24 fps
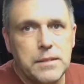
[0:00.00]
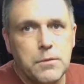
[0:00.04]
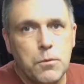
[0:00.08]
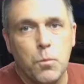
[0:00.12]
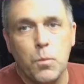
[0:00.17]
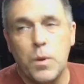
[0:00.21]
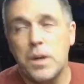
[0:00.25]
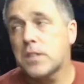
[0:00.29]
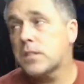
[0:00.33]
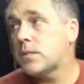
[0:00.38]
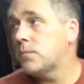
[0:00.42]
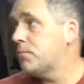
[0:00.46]

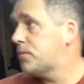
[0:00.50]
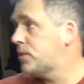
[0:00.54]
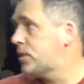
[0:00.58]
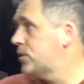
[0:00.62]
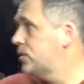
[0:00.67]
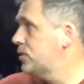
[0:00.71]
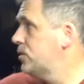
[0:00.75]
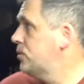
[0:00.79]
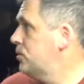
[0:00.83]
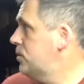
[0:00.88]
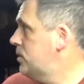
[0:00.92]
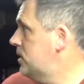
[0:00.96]
Welcome
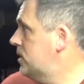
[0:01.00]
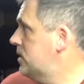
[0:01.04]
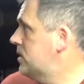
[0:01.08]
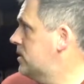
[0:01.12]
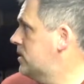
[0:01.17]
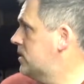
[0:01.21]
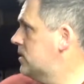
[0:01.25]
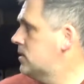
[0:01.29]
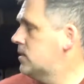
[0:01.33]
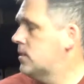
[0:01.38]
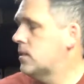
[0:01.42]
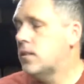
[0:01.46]
to
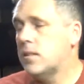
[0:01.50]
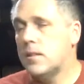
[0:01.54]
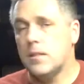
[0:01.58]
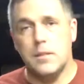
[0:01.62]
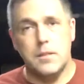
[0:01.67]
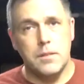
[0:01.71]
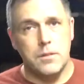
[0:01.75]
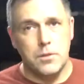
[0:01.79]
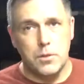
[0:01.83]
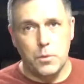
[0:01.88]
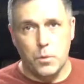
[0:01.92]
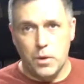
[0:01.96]

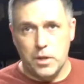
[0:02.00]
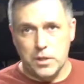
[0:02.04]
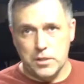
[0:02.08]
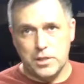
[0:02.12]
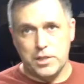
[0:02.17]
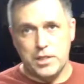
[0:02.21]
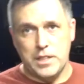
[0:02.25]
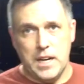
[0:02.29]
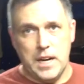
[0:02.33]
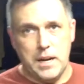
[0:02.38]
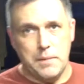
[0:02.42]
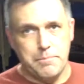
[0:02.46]
the
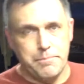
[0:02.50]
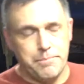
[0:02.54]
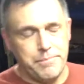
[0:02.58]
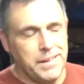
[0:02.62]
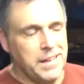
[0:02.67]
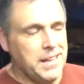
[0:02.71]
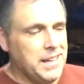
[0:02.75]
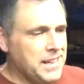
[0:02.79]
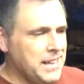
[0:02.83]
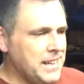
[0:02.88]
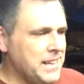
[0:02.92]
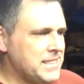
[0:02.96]
workshop.
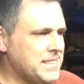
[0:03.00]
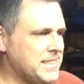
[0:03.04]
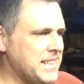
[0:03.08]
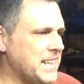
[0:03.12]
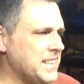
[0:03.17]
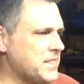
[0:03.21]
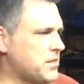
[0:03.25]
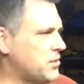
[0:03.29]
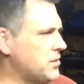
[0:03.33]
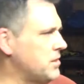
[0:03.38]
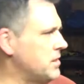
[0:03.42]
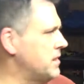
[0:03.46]
It's
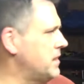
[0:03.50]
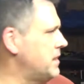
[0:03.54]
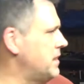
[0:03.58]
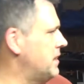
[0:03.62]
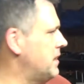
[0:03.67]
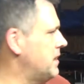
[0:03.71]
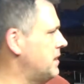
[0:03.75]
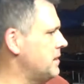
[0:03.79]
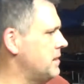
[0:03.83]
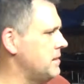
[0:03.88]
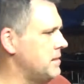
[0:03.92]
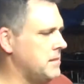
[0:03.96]
actually,
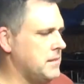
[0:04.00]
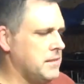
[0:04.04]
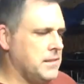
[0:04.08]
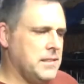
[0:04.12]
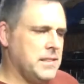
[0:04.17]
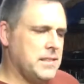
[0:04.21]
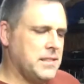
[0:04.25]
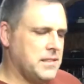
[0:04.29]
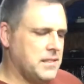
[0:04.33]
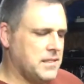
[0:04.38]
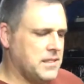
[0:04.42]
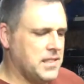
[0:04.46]

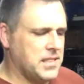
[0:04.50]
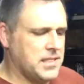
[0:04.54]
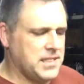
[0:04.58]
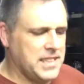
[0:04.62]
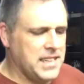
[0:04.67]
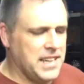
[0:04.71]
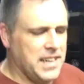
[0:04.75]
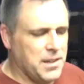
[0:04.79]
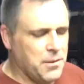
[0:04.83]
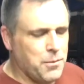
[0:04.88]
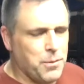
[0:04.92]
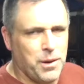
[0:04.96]
this is
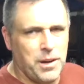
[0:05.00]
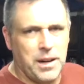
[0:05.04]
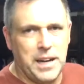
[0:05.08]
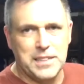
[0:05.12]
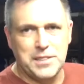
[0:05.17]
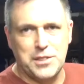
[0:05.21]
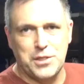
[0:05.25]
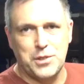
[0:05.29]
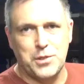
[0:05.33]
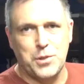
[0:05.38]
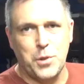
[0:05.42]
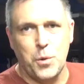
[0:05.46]
kind of where I
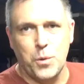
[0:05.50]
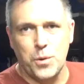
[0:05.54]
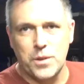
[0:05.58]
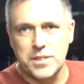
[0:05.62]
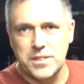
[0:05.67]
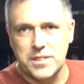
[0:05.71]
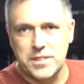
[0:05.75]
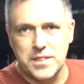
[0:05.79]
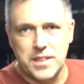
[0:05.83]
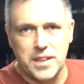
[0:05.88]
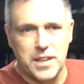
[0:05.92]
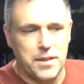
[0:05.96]
store
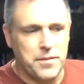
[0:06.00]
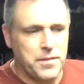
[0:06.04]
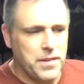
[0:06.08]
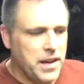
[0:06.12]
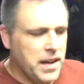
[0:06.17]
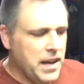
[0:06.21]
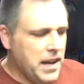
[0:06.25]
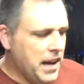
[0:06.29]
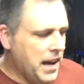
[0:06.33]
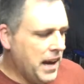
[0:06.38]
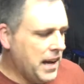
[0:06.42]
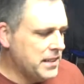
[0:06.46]
stuff.
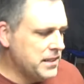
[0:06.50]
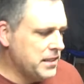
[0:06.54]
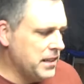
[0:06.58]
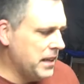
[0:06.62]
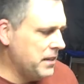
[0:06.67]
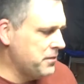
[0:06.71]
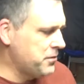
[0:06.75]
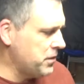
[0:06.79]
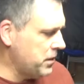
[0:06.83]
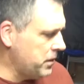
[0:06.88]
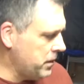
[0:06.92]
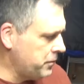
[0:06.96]
I
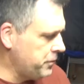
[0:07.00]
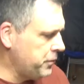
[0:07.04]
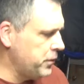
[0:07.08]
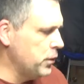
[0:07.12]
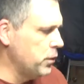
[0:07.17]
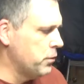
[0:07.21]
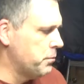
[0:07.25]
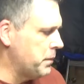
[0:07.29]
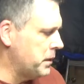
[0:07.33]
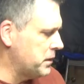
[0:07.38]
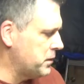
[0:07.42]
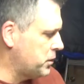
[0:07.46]
have a few
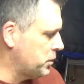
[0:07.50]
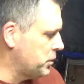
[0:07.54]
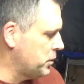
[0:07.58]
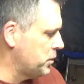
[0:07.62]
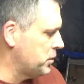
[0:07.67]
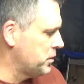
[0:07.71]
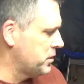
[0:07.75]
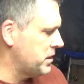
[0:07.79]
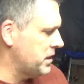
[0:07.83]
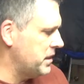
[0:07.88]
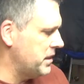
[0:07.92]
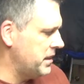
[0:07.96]
of my
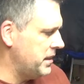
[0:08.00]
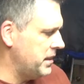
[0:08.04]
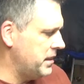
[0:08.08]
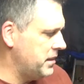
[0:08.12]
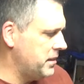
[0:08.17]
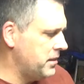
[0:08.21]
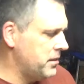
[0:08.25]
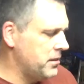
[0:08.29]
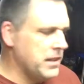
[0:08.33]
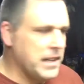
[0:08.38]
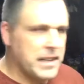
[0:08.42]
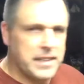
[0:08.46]
tools in
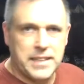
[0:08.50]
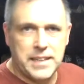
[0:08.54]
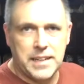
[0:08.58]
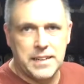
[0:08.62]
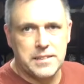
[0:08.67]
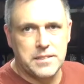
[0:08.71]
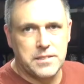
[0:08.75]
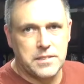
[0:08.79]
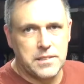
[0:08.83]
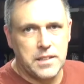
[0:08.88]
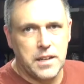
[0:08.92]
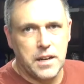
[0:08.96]
here and that kind
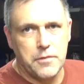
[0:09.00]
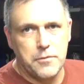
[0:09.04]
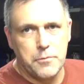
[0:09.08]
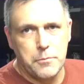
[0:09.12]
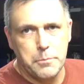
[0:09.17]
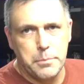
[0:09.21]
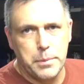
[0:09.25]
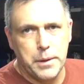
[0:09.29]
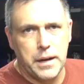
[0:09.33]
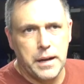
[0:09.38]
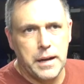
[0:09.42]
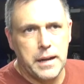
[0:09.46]
of stuff.
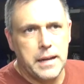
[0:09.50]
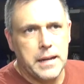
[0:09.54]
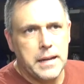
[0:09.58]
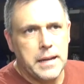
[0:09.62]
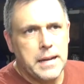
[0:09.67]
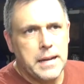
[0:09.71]
But,